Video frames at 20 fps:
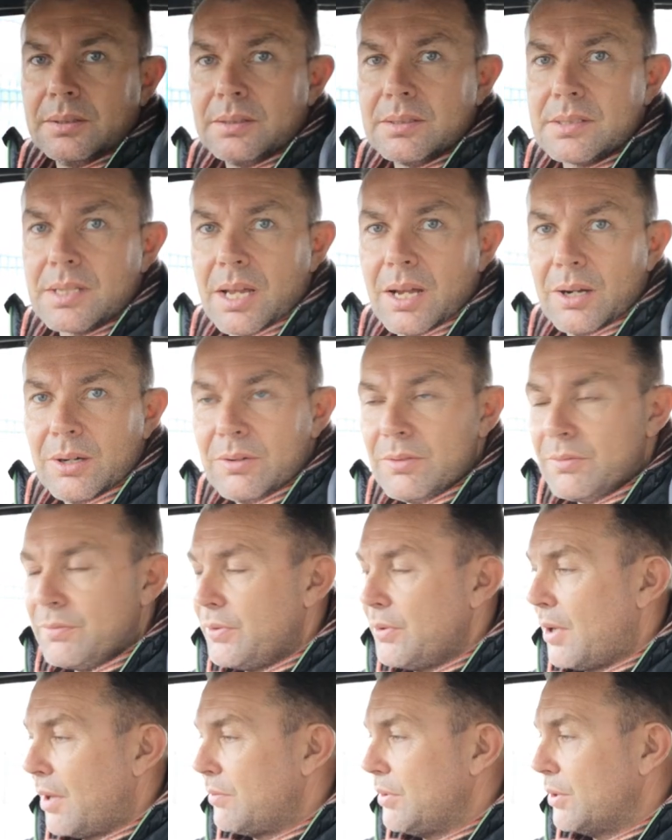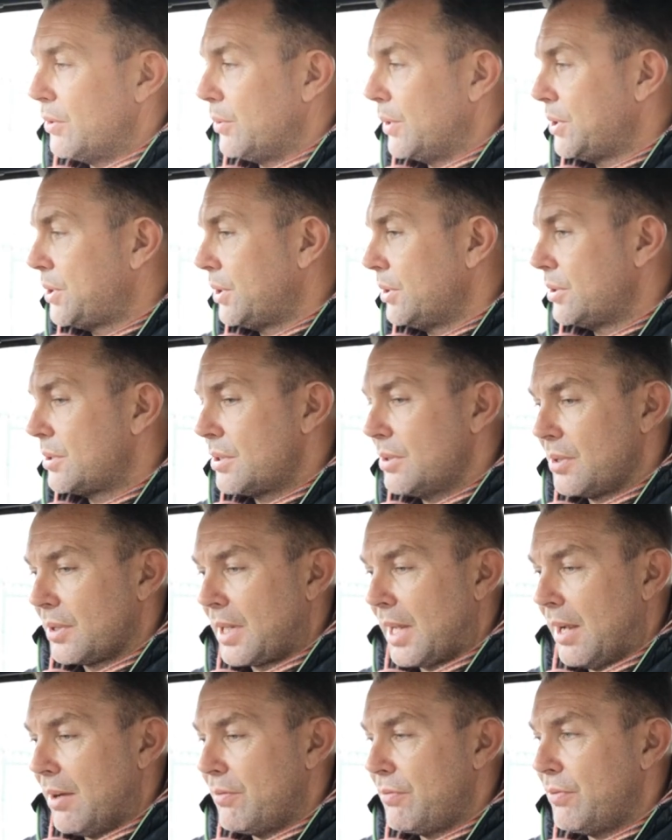So a few other little issues to
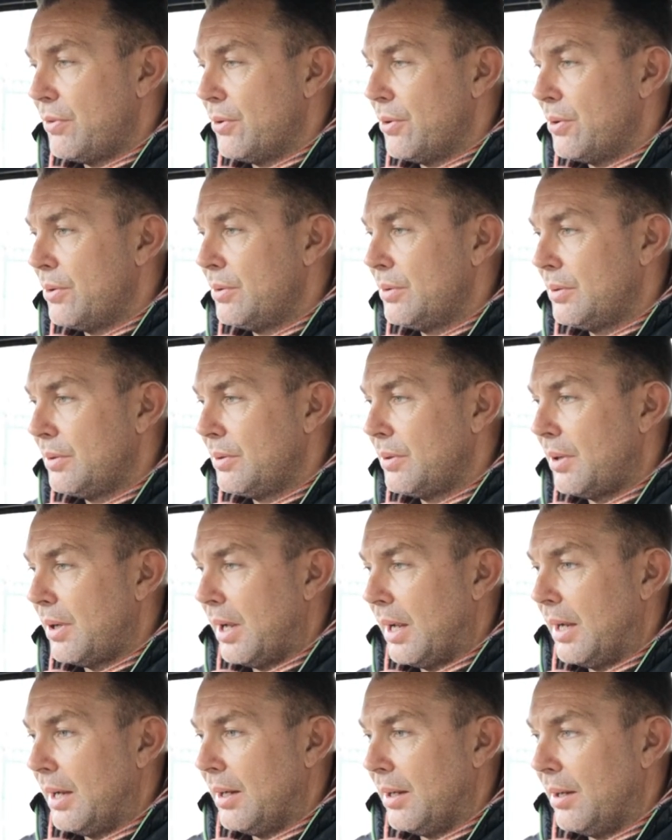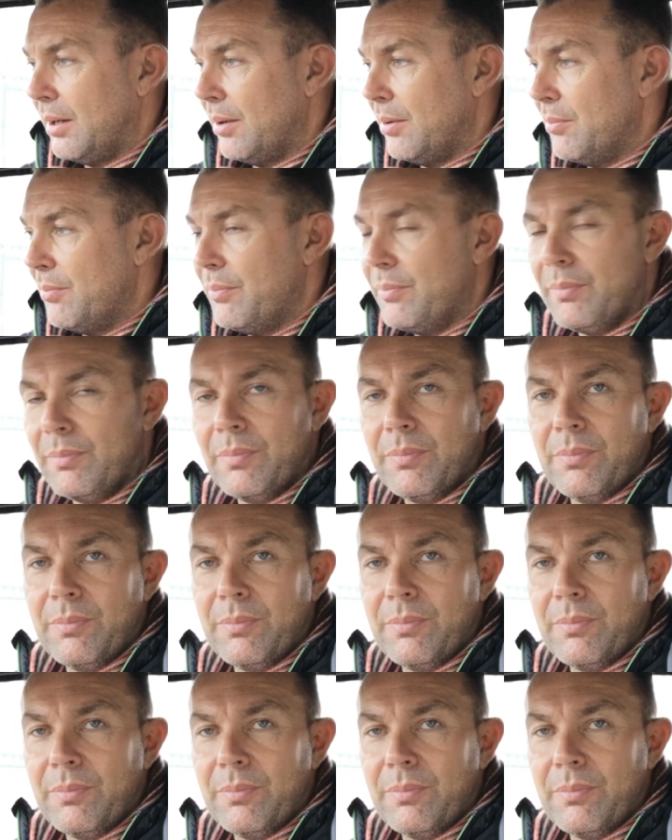look out for um,